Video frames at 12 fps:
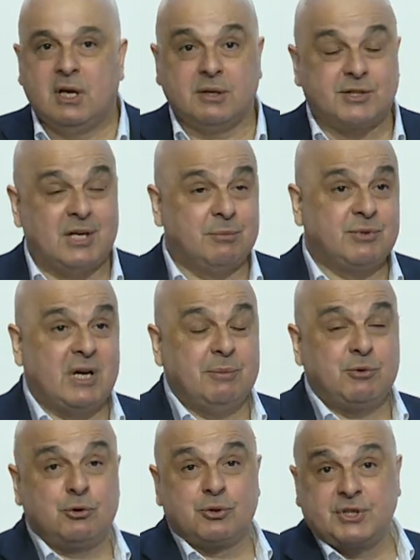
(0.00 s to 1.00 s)
And
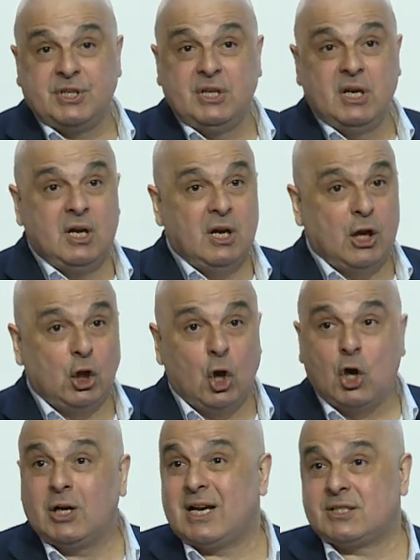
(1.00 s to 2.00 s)
sometimes you see a
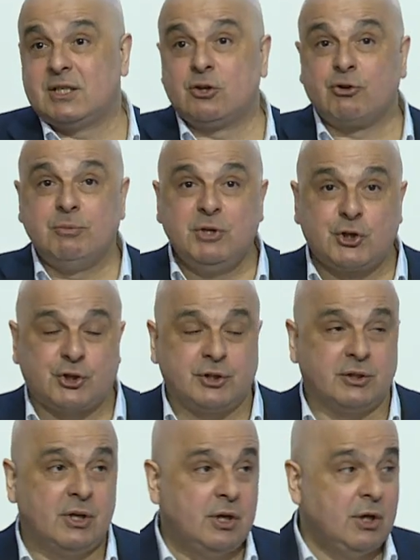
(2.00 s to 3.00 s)
long lasting remission.